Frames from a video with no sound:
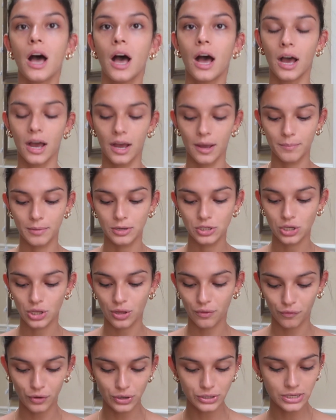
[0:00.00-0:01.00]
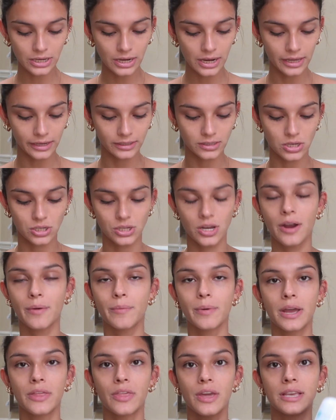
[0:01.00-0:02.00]
So the first thing I like to
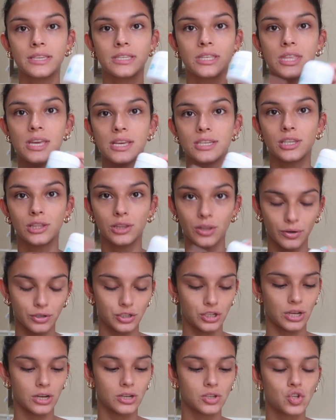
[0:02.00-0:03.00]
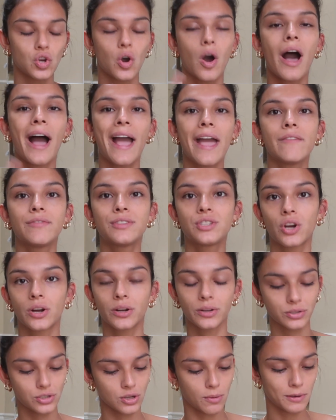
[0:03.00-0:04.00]
start with is this lotion. So I have
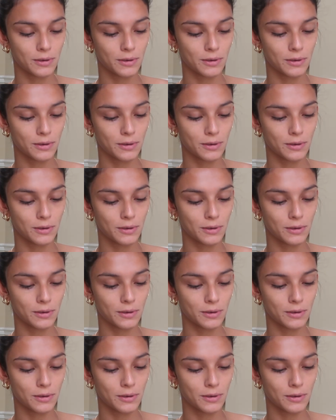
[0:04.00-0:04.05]
struggled so